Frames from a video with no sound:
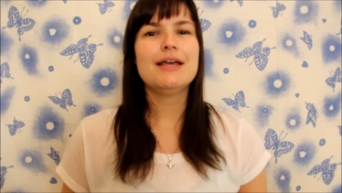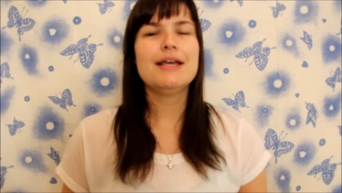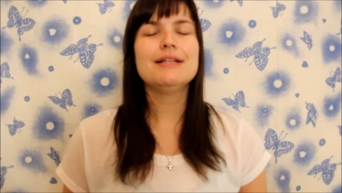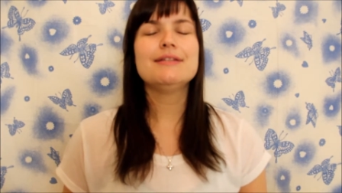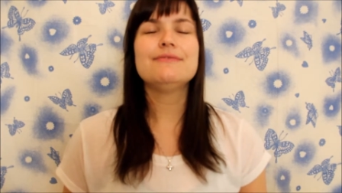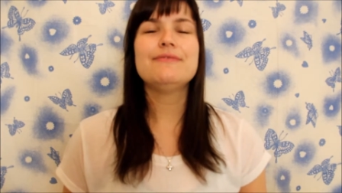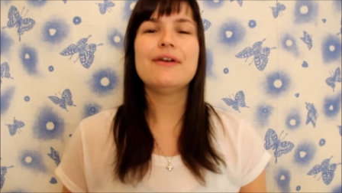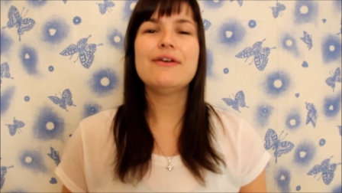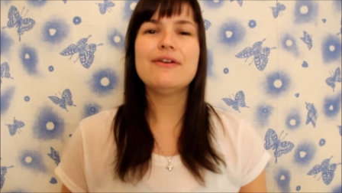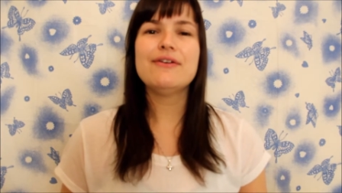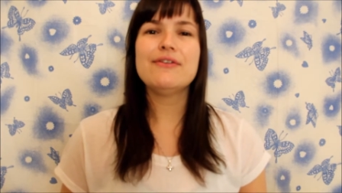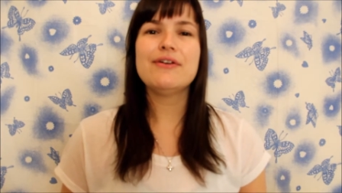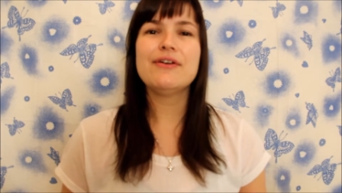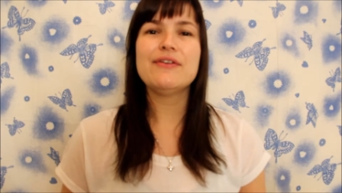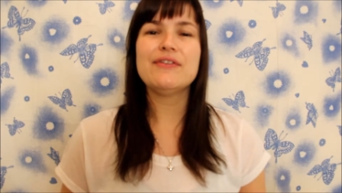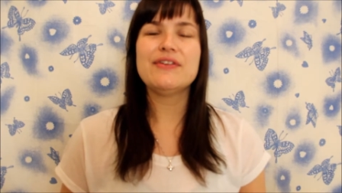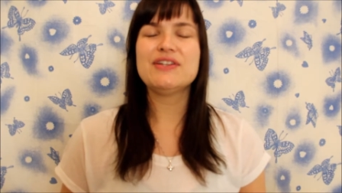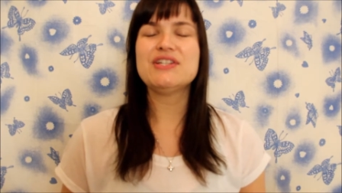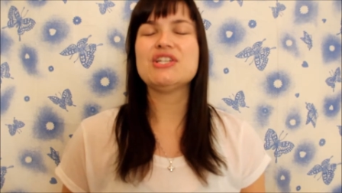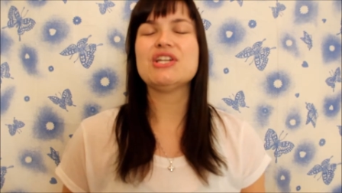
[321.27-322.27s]
It's very,
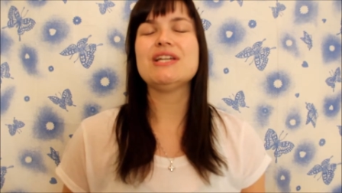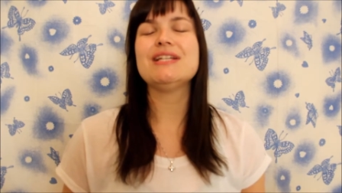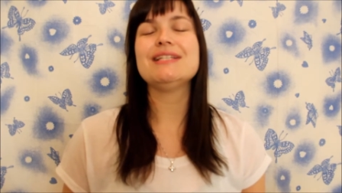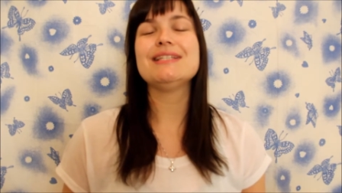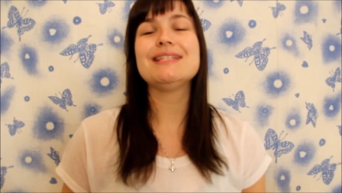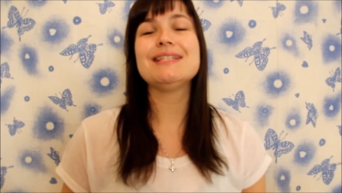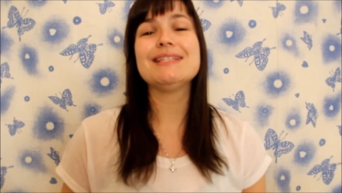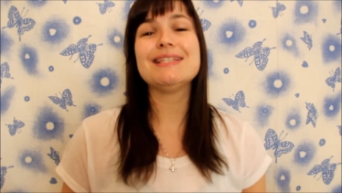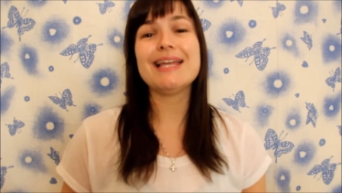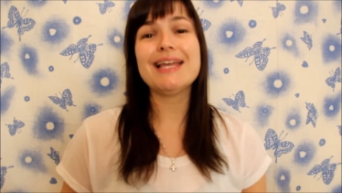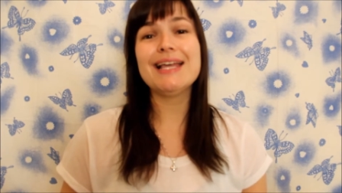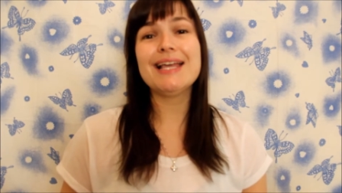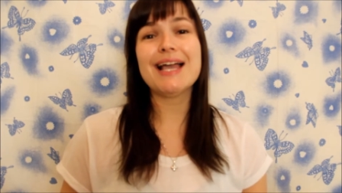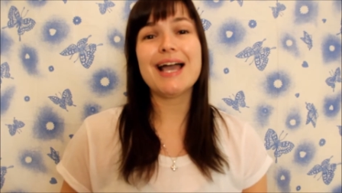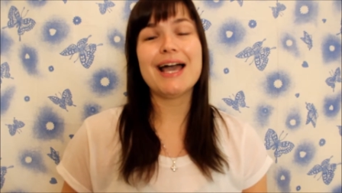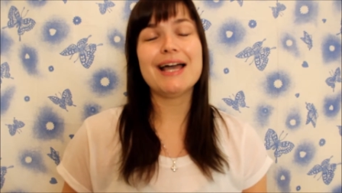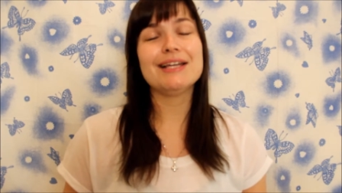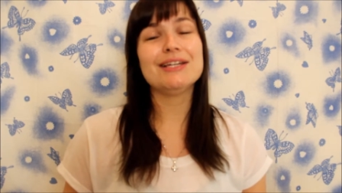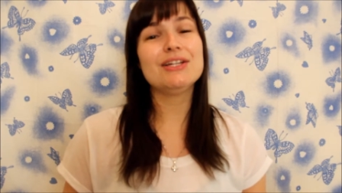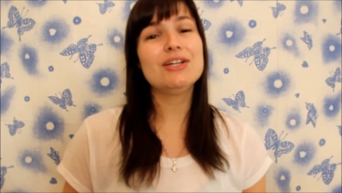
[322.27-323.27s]
very rich in
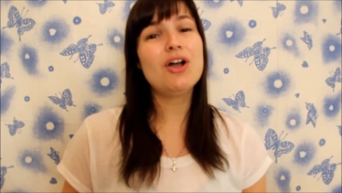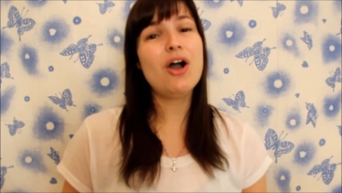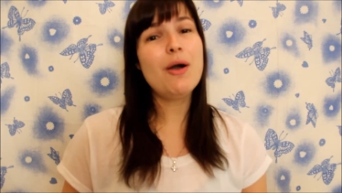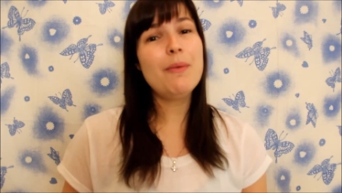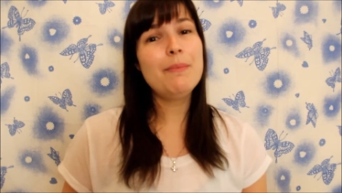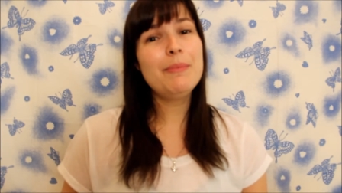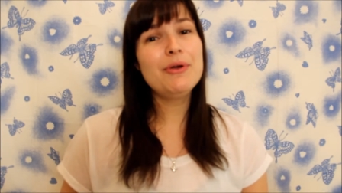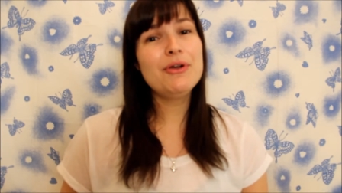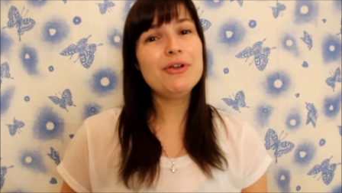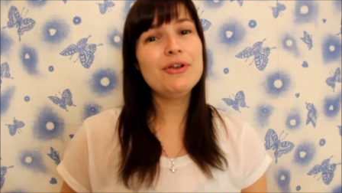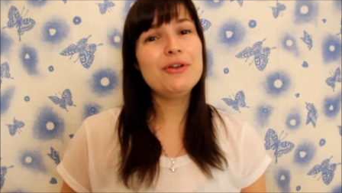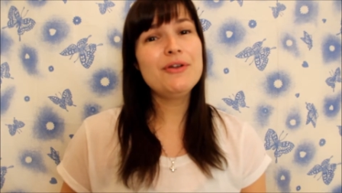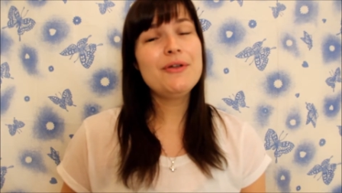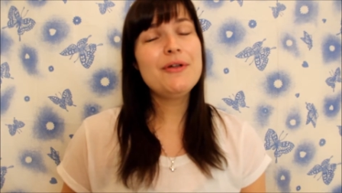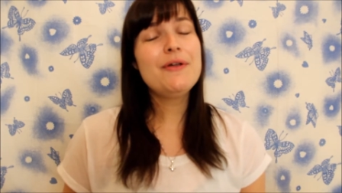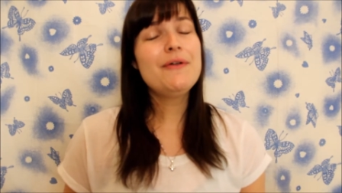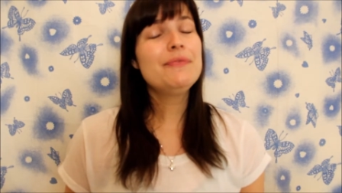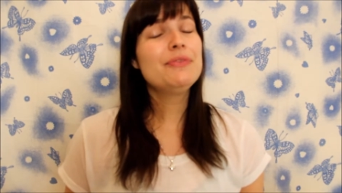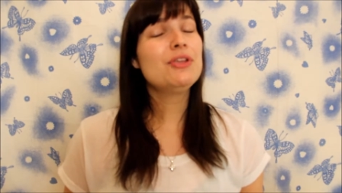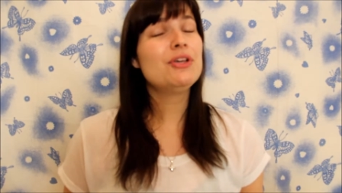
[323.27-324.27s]
zinc and copper,
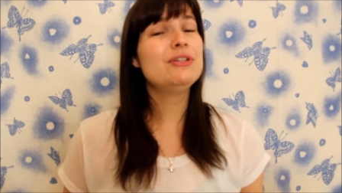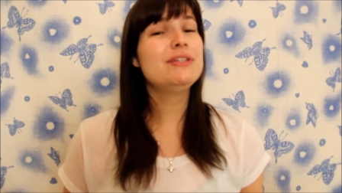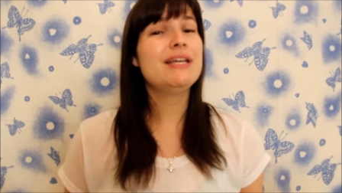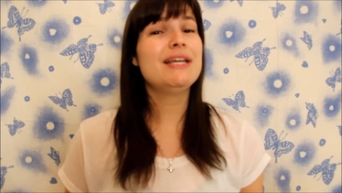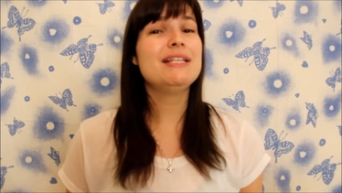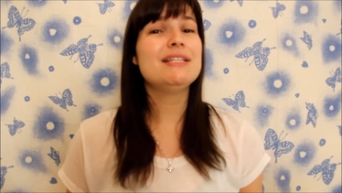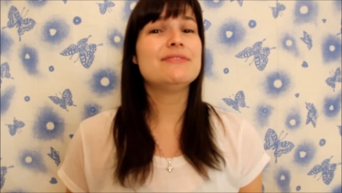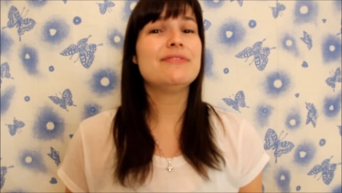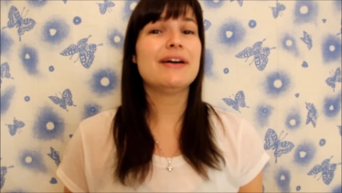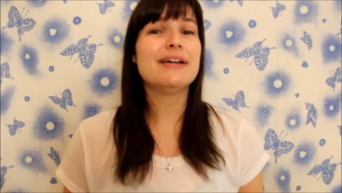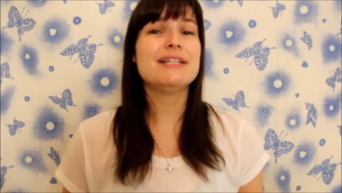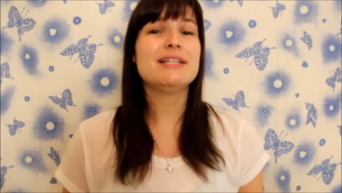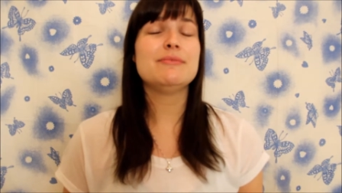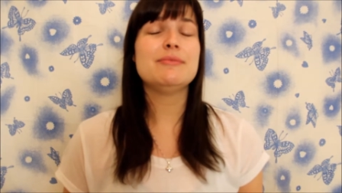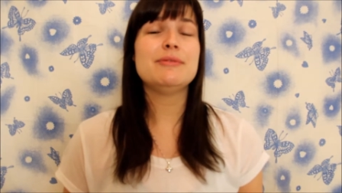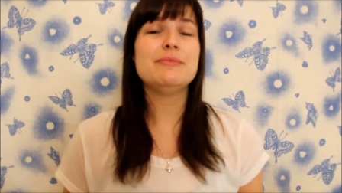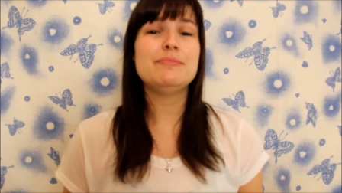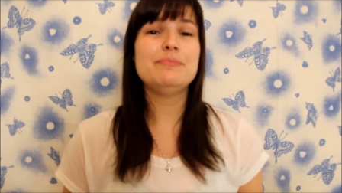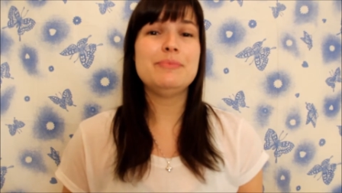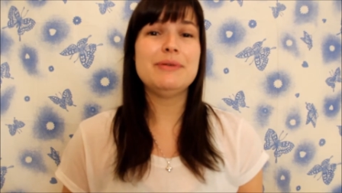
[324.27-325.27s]
contains
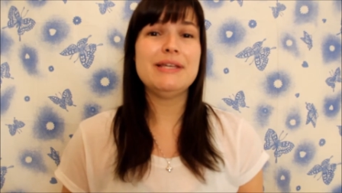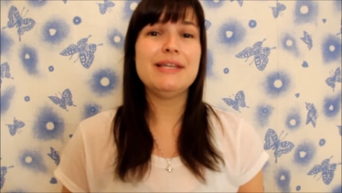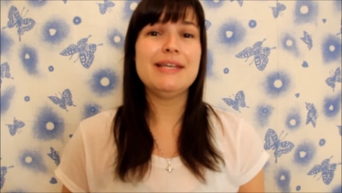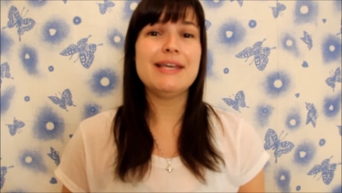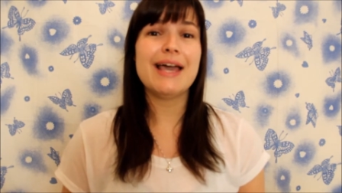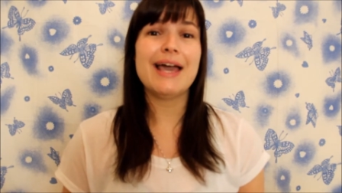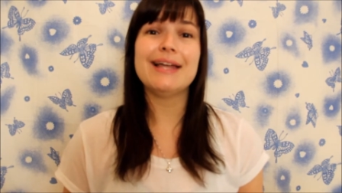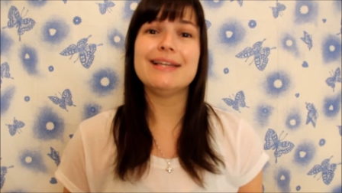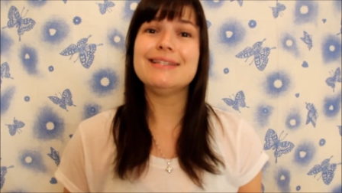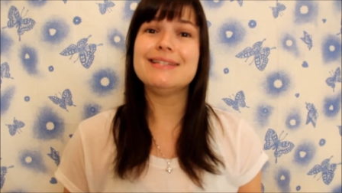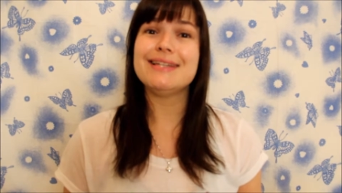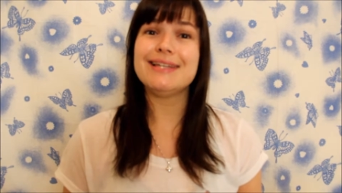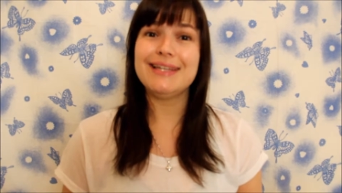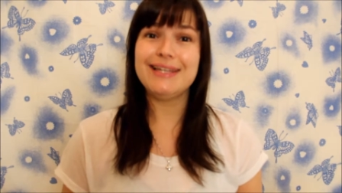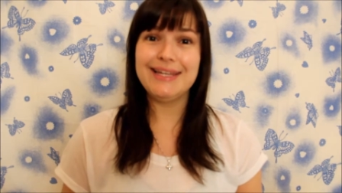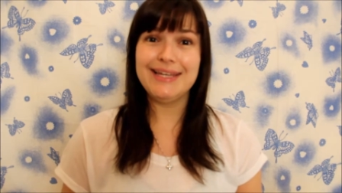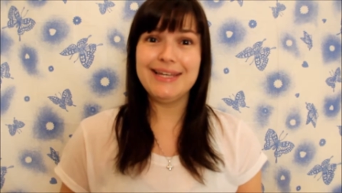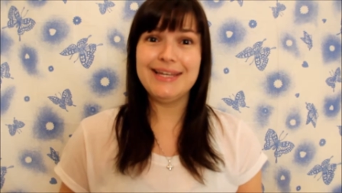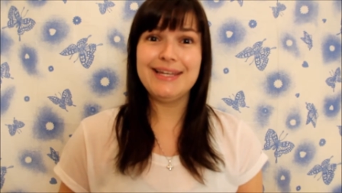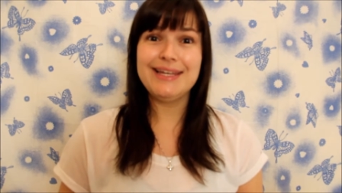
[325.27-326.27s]
vitamin B and
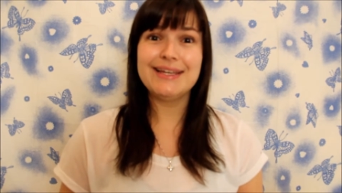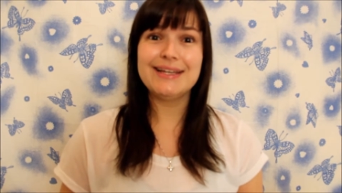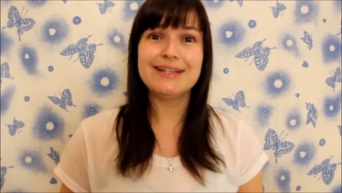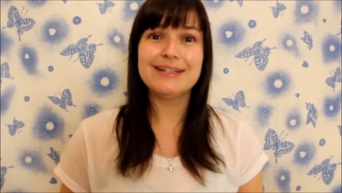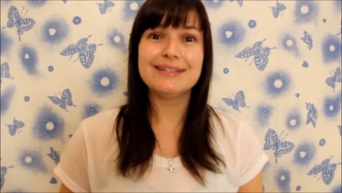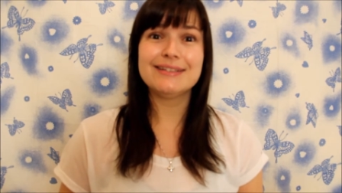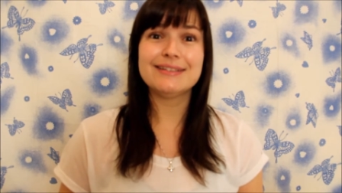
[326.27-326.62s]
E,